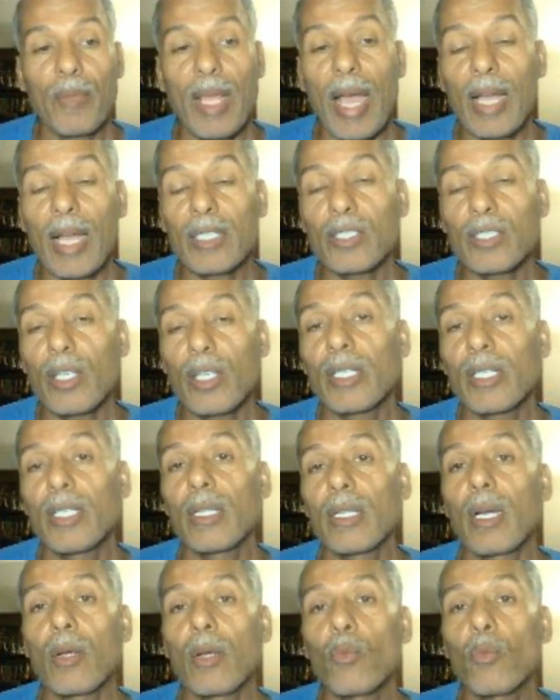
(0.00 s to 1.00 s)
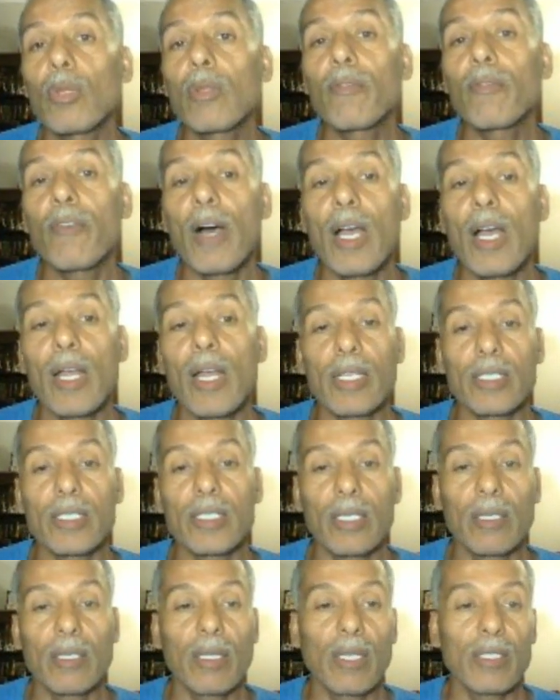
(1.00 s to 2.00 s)
axon HeLac will fire a
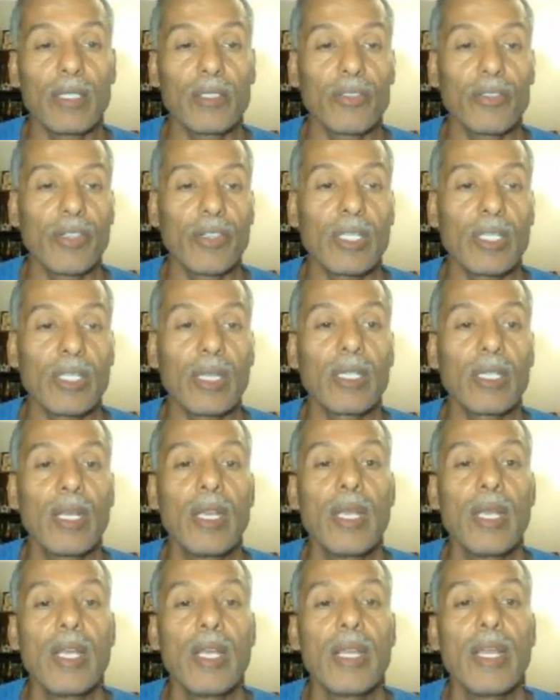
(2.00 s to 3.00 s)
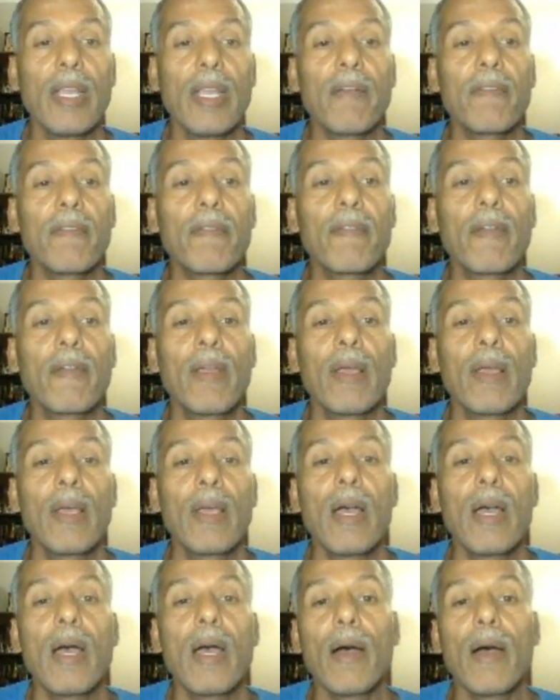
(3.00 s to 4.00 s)
signal as a result. If,
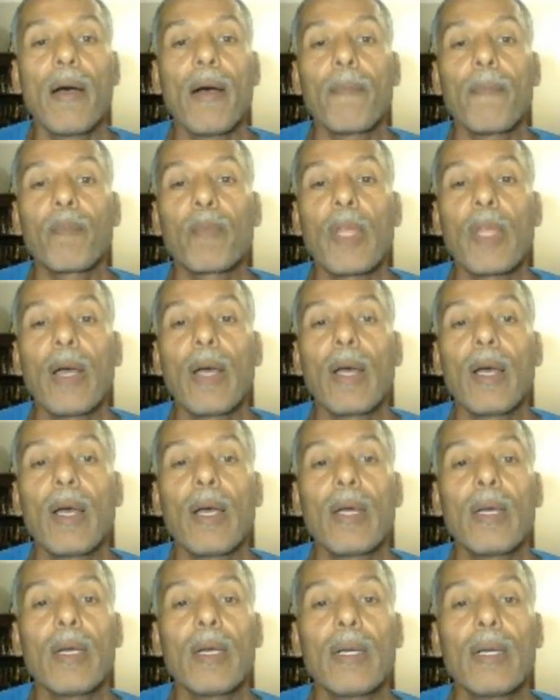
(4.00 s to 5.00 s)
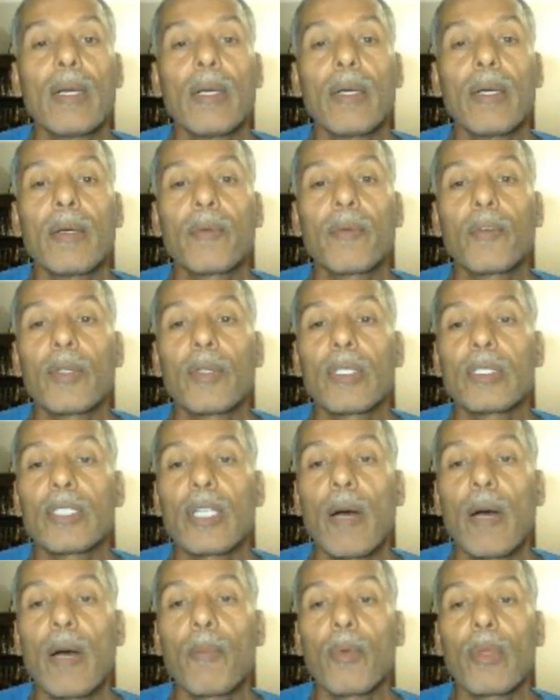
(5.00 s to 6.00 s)
for
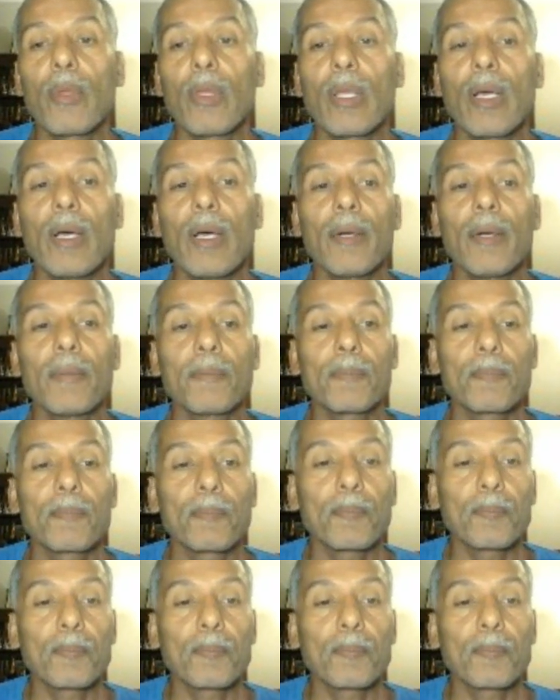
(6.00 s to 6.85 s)
example,